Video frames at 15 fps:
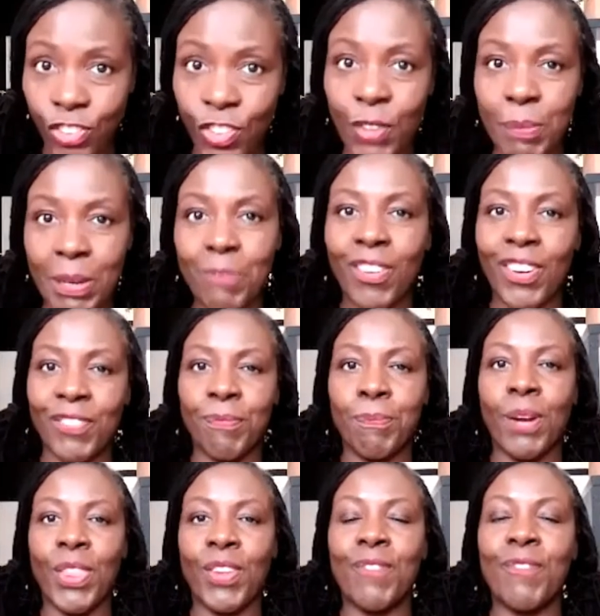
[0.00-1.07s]
show of Big
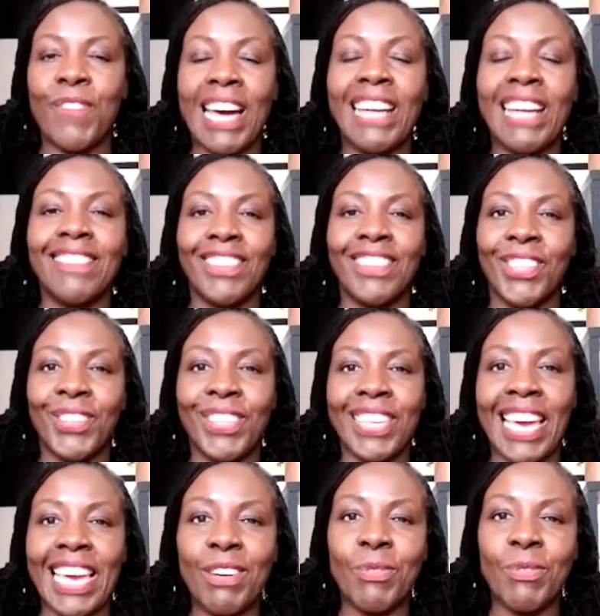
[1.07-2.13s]
Brother, in fact, in the
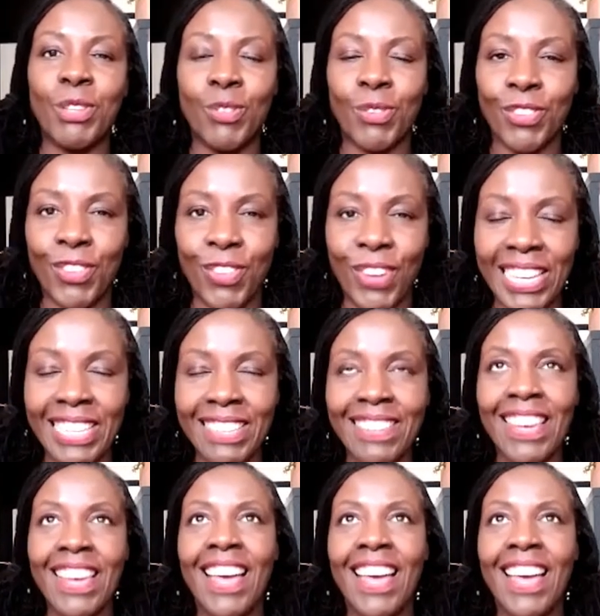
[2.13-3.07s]
UK, which was great.